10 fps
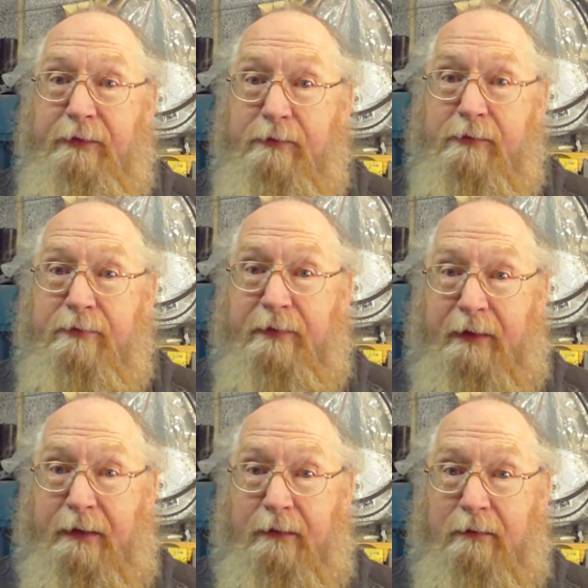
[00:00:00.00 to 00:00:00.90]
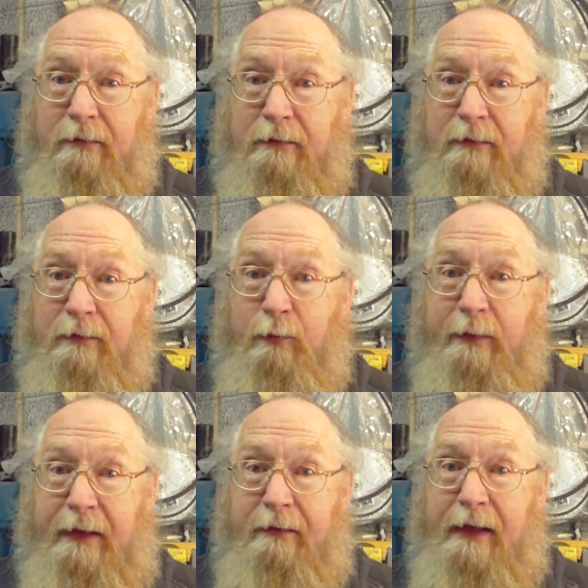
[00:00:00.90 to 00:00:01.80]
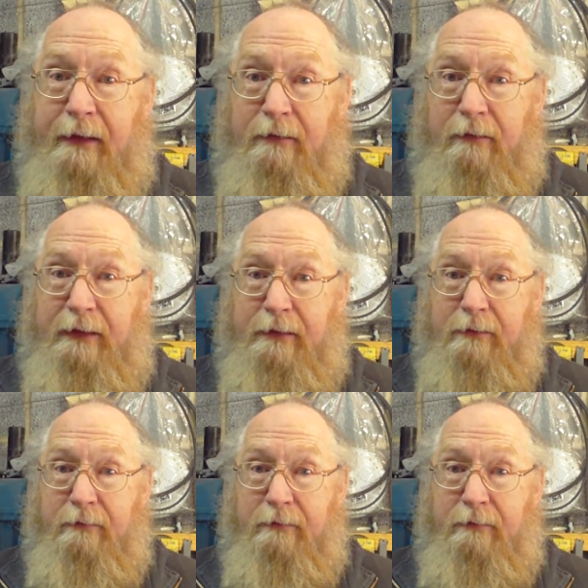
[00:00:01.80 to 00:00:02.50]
use a file without a handle on it.